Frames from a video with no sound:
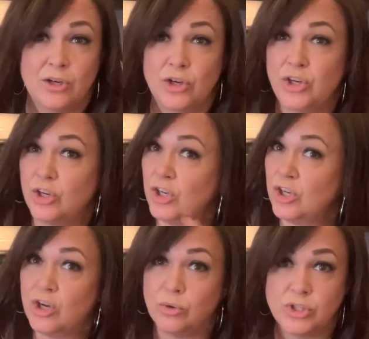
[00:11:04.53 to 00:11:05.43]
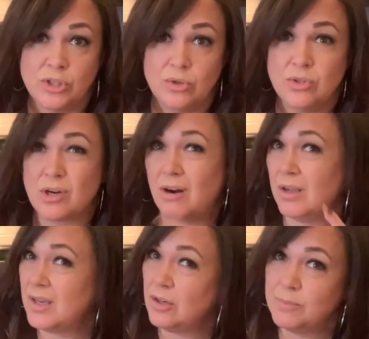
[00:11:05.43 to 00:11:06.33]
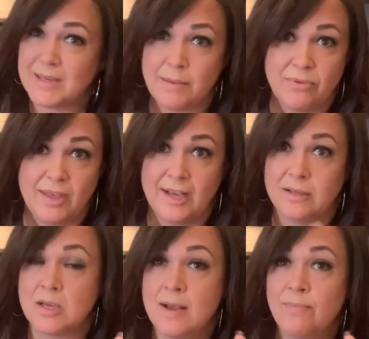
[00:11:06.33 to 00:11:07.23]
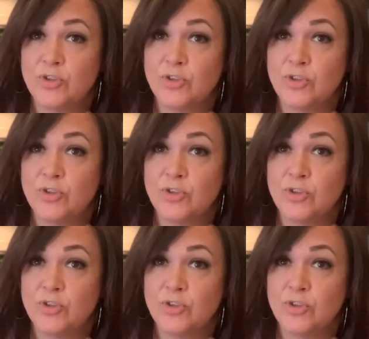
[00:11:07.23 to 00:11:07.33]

that are your good go-tos, garlic and herb type things,